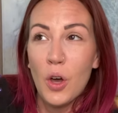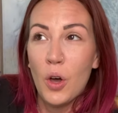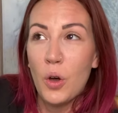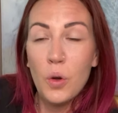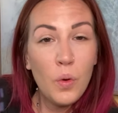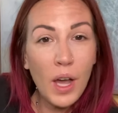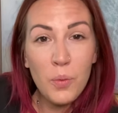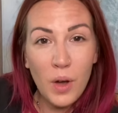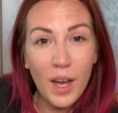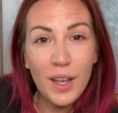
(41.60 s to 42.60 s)
who I
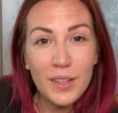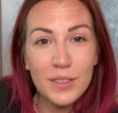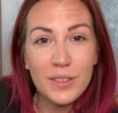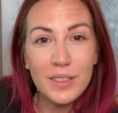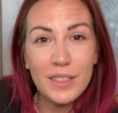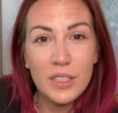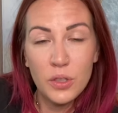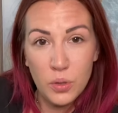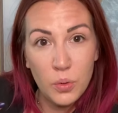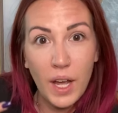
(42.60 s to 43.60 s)
was to
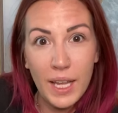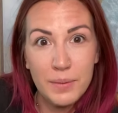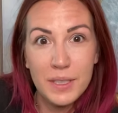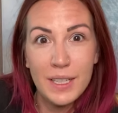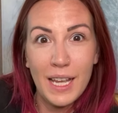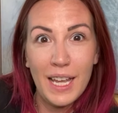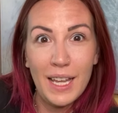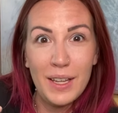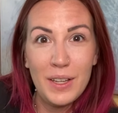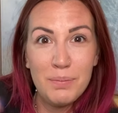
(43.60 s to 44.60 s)
who I am
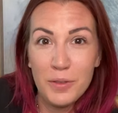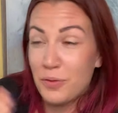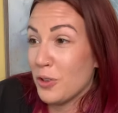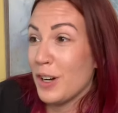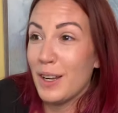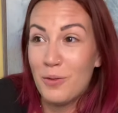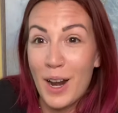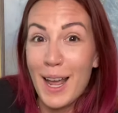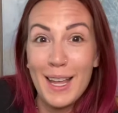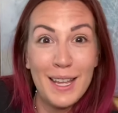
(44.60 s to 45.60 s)
today before
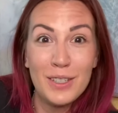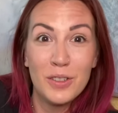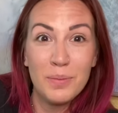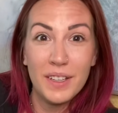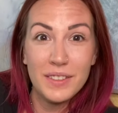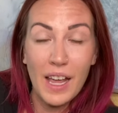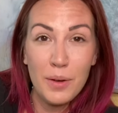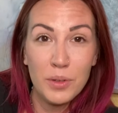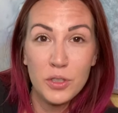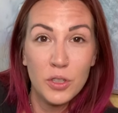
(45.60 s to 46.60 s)
when I entered my
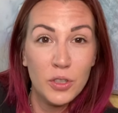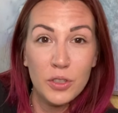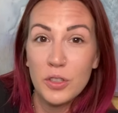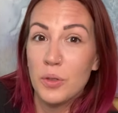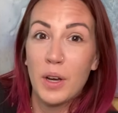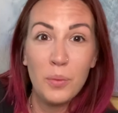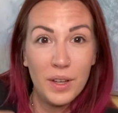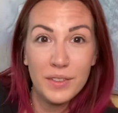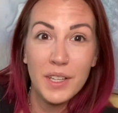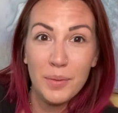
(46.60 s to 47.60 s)
Saturn return and who I
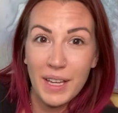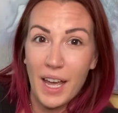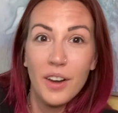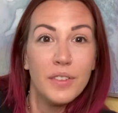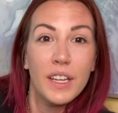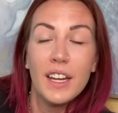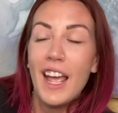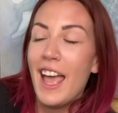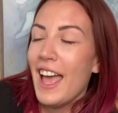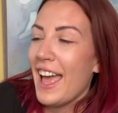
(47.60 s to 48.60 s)
was coming out of it.
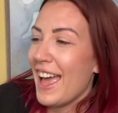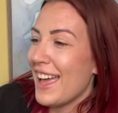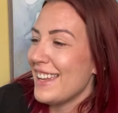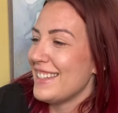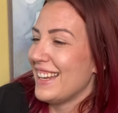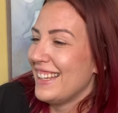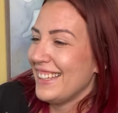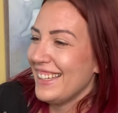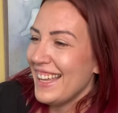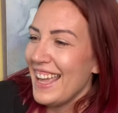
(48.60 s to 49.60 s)

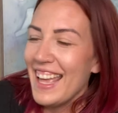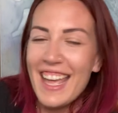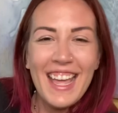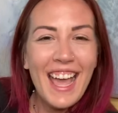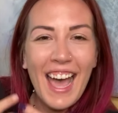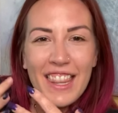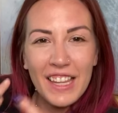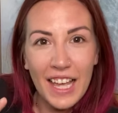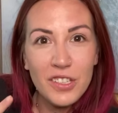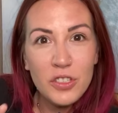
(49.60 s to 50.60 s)
And the
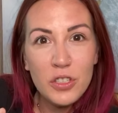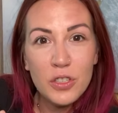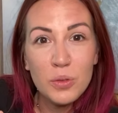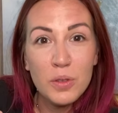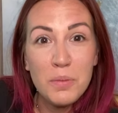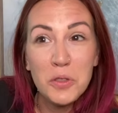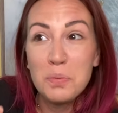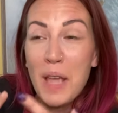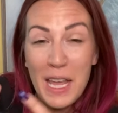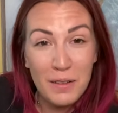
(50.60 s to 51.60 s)
last 2 years were the most
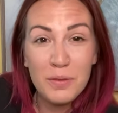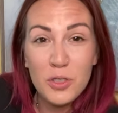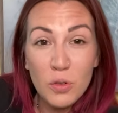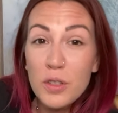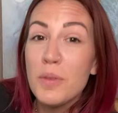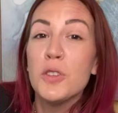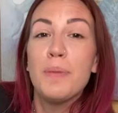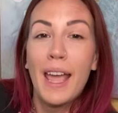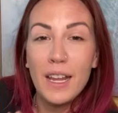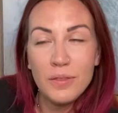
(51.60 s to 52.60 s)
painful, two of the most
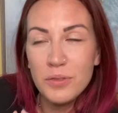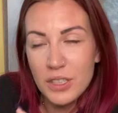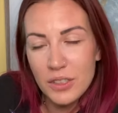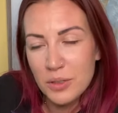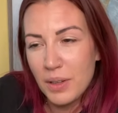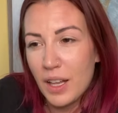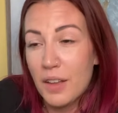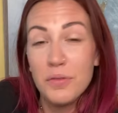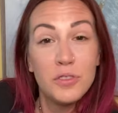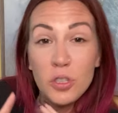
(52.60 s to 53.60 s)
painful years of my
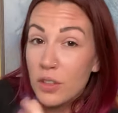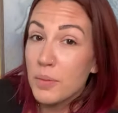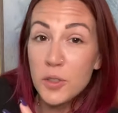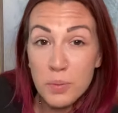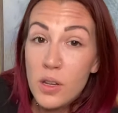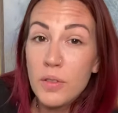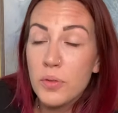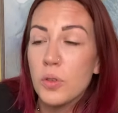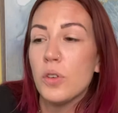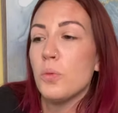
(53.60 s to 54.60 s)
life, two of the most
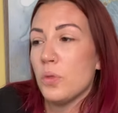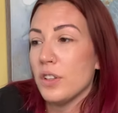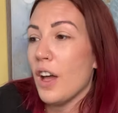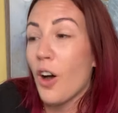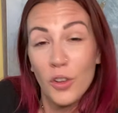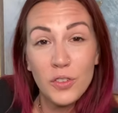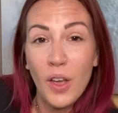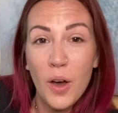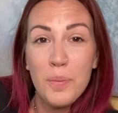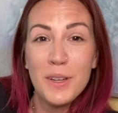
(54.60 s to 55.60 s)
beautiful
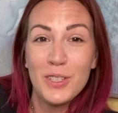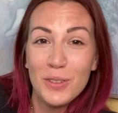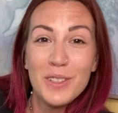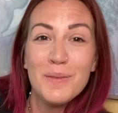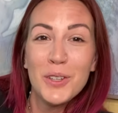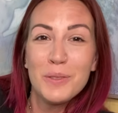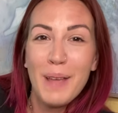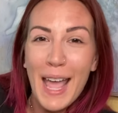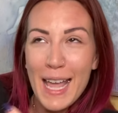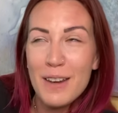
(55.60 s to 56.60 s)
also, but two of the most
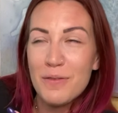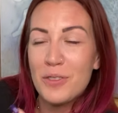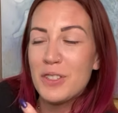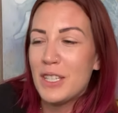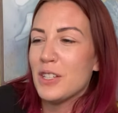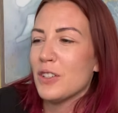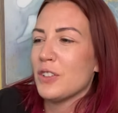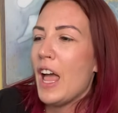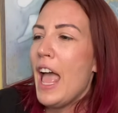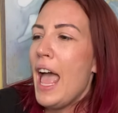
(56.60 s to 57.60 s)
painful years.
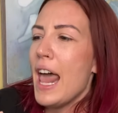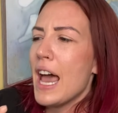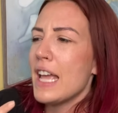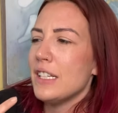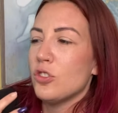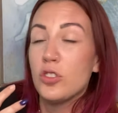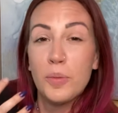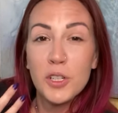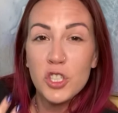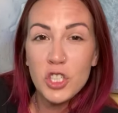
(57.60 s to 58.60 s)
And I did so
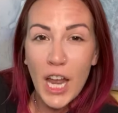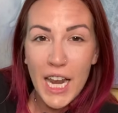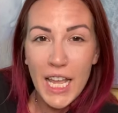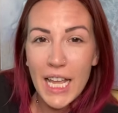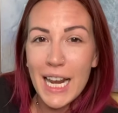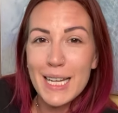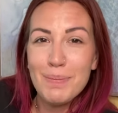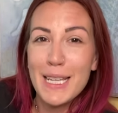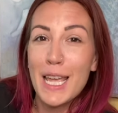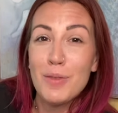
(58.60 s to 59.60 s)
much shedding and I
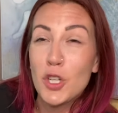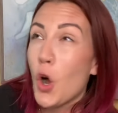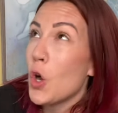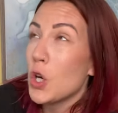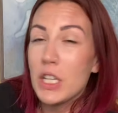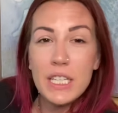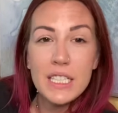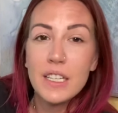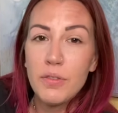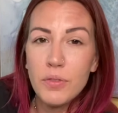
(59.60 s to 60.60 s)
became a totally
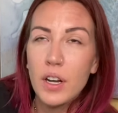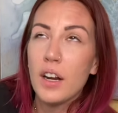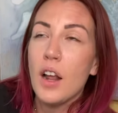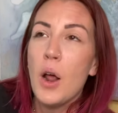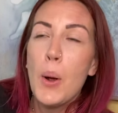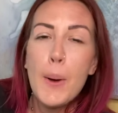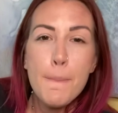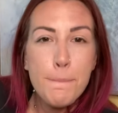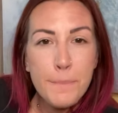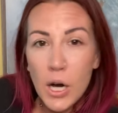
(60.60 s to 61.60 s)
different
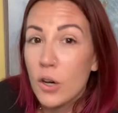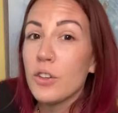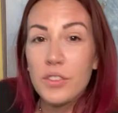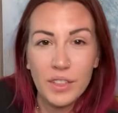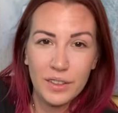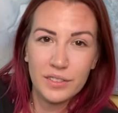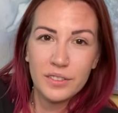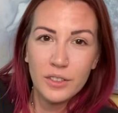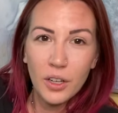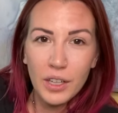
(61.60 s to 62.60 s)
person,
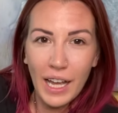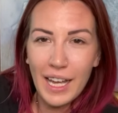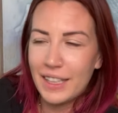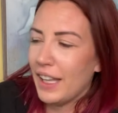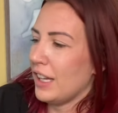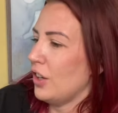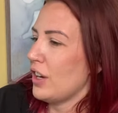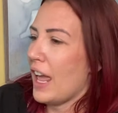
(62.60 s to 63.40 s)
okay? Like